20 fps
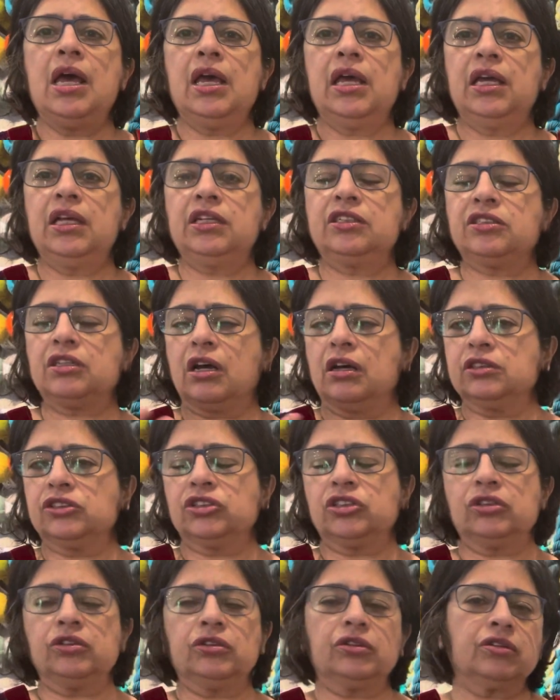It's
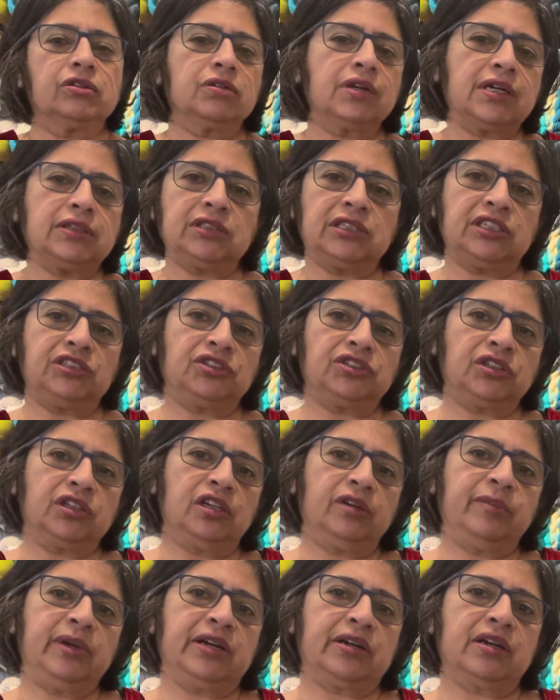also throughout Central
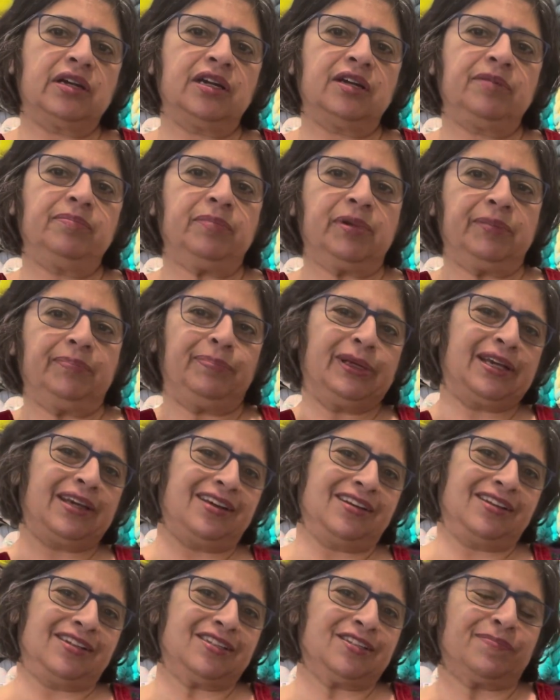America, but
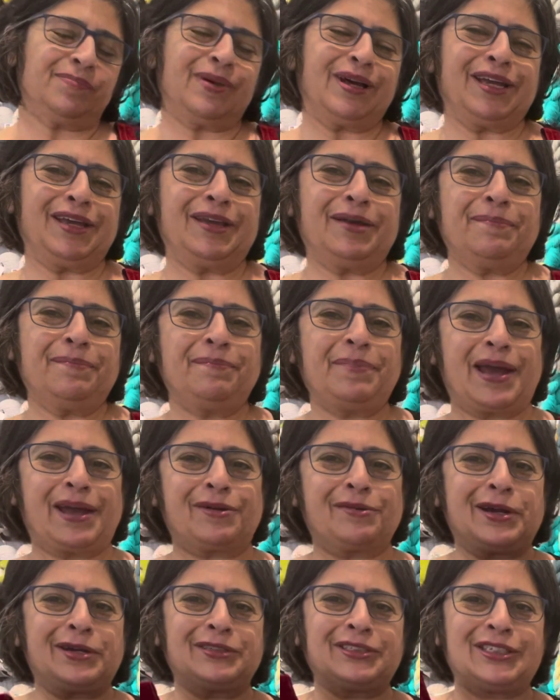because my
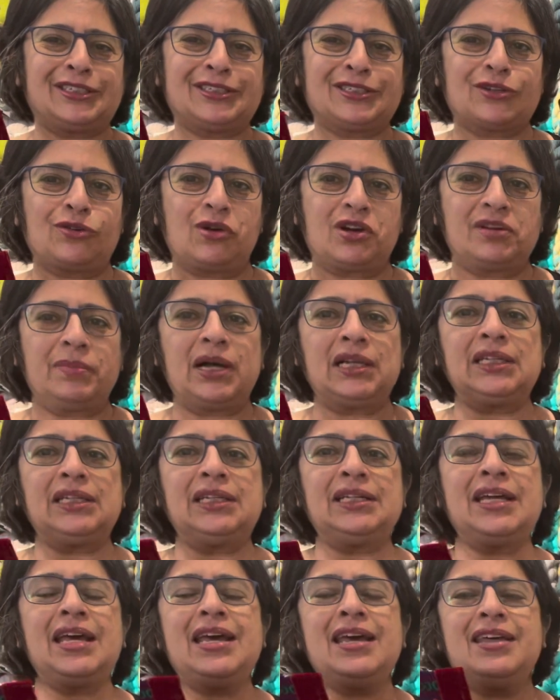background is
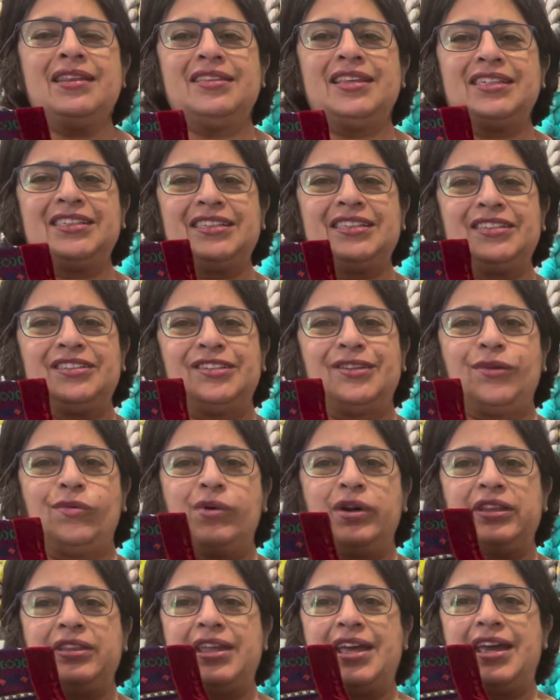Guatemalan, this is the
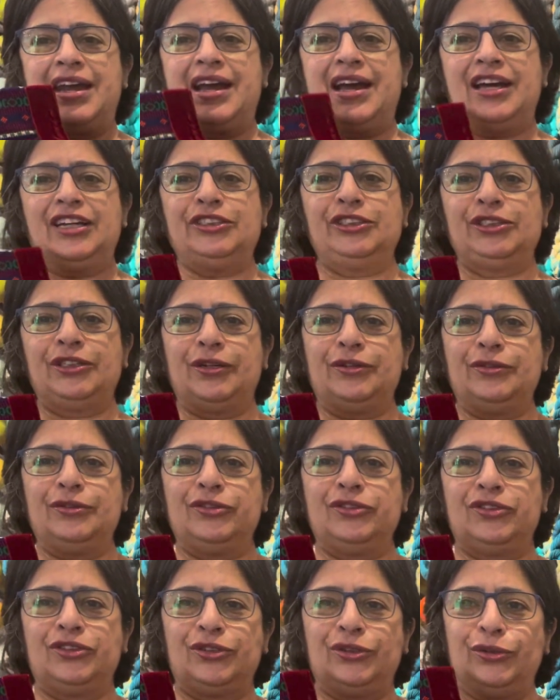one that I
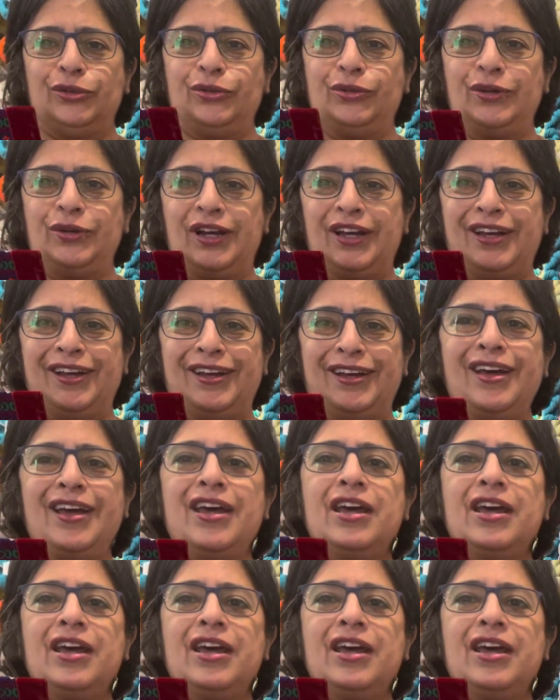chose to